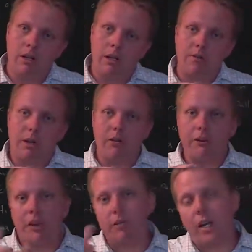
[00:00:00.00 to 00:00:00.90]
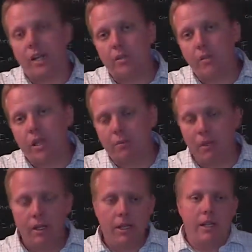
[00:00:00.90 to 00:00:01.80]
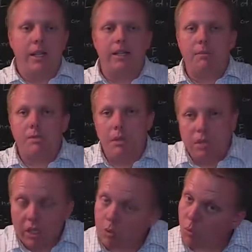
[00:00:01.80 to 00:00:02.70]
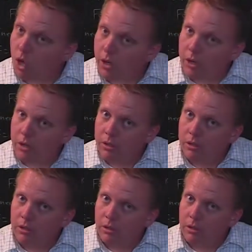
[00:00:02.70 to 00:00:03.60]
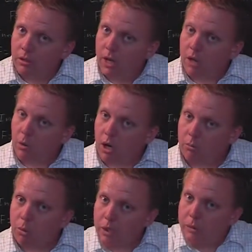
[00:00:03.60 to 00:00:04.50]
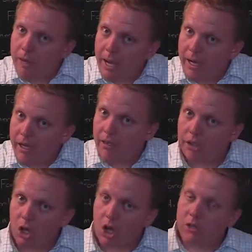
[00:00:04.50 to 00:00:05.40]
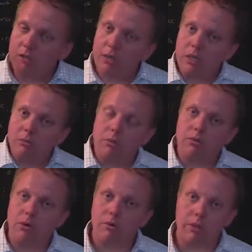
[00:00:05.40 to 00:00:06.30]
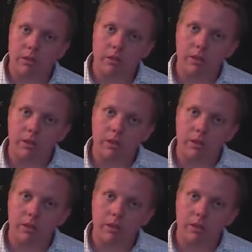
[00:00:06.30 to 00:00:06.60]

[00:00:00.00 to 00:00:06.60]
As a matter of fact, when I swim, it's me pushing the water and the water pushing back that causes me to move forward.